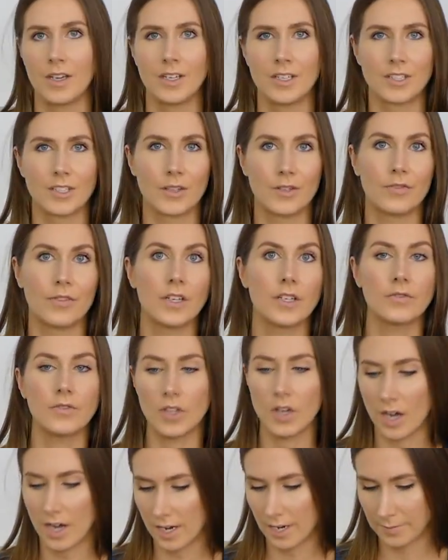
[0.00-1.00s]
So the first
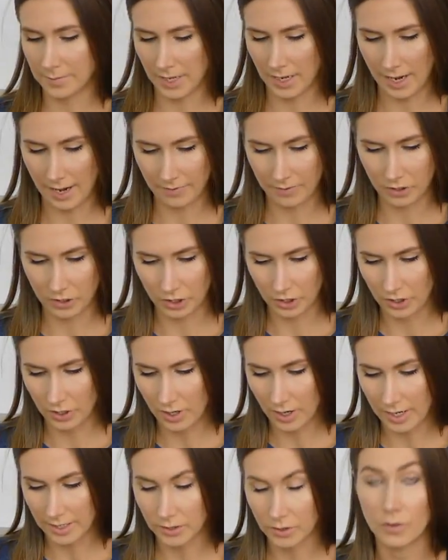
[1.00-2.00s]
few items I have to show you
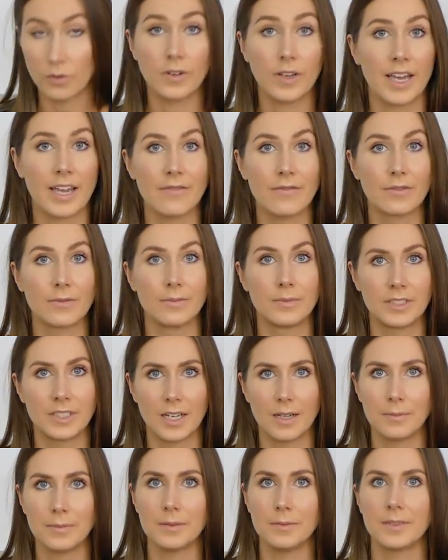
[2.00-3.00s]
guys all came from
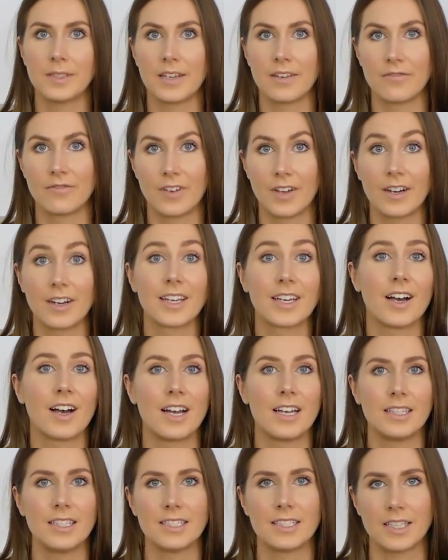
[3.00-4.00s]
Dublin. They very
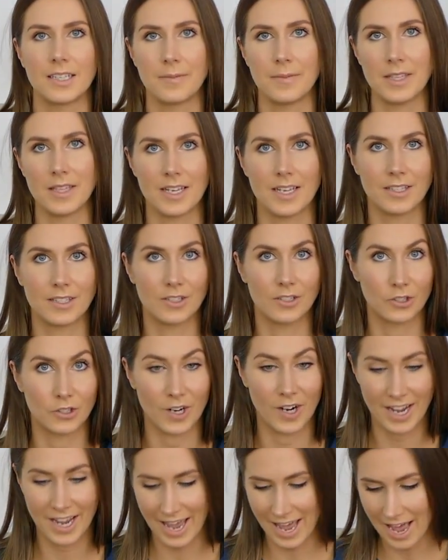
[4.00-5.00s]
kindly sent me these to
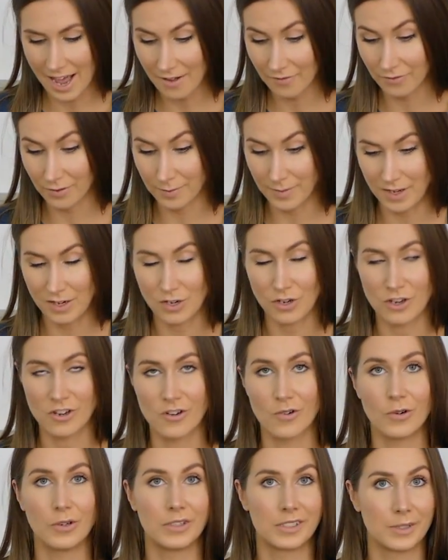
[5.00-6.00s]
try out from the new
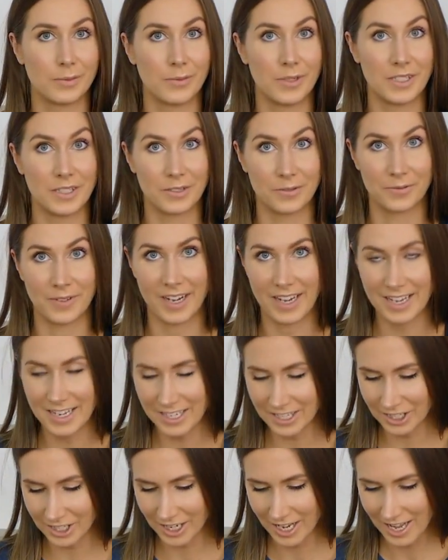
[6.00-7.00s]
autumn winter
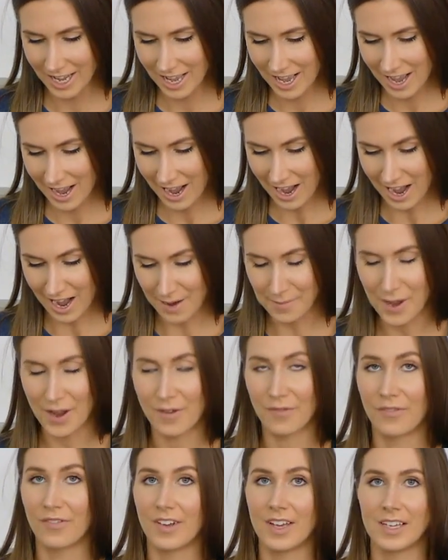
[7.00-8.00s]
range.
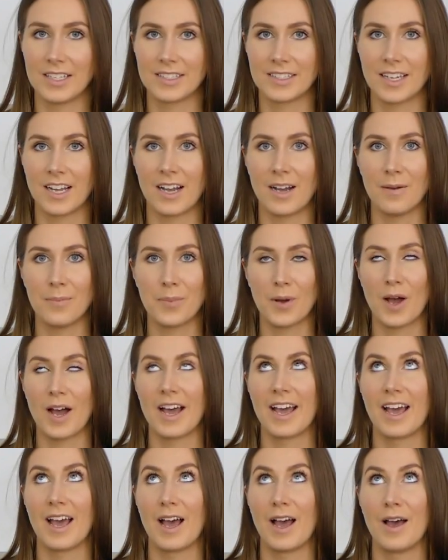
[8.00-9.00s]
And first up
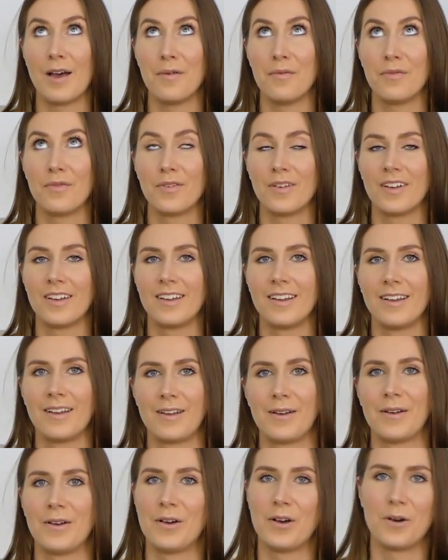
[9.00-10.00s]
I have,
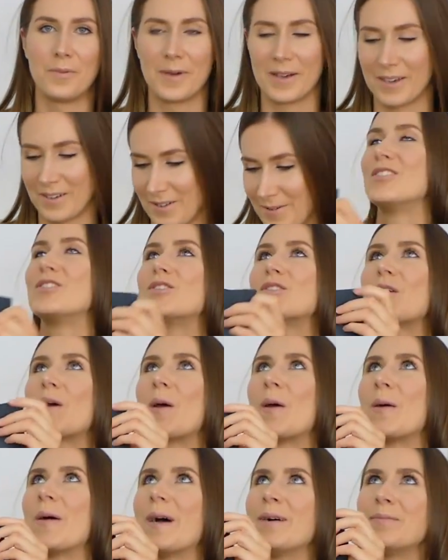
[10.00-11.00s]
oh my god,
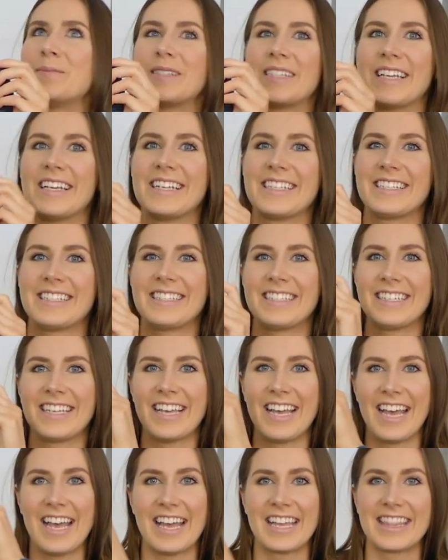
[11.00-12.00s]
so obsessed.
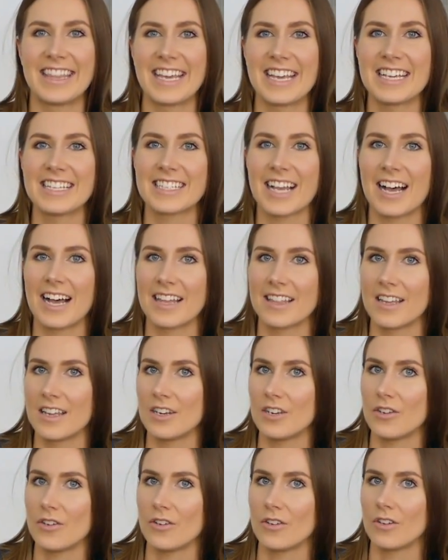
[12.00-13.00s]
These are their
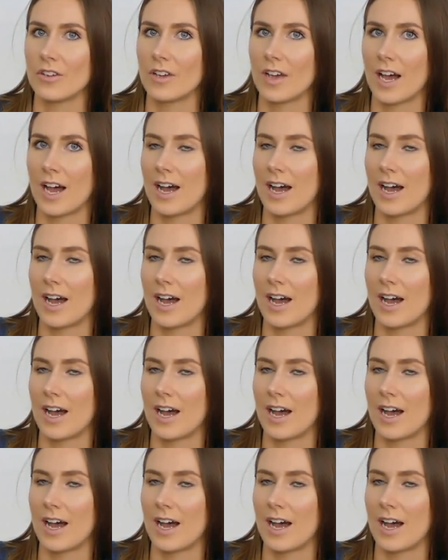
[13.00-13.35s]
new